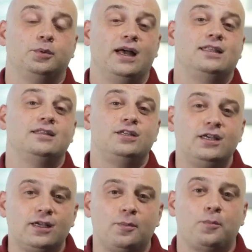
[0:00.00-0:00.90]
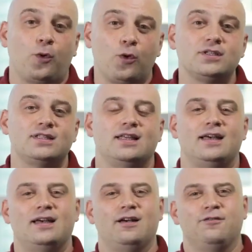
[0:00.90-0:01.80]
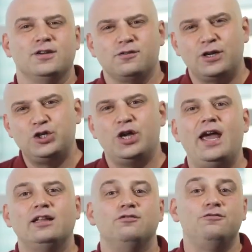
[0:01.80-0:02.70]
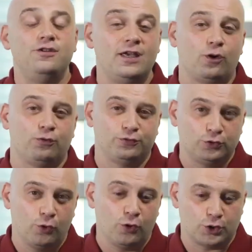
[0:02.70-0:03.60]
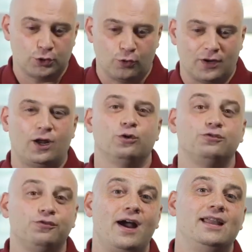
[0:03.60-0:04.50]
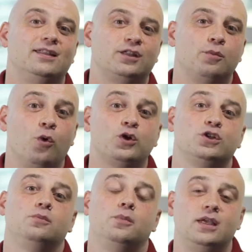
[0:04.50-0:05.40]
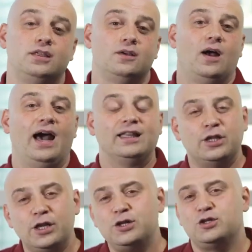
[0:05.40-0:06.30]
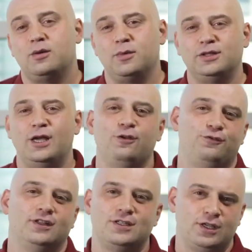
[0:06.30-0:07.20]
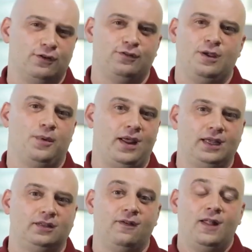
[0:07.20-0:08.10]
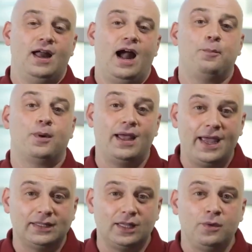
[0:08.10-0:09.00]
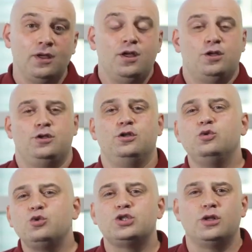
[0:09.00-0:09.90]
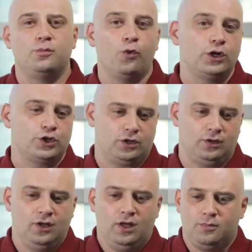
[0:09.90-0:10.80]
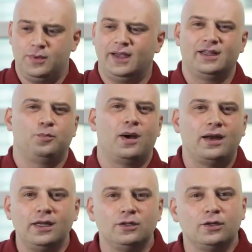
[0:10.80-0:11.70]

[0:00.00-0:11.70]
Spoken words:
time and promote the project as much as possible. So, let's summarize. platinhero simply restores the trust in crowdfunding being a great funding model for a project.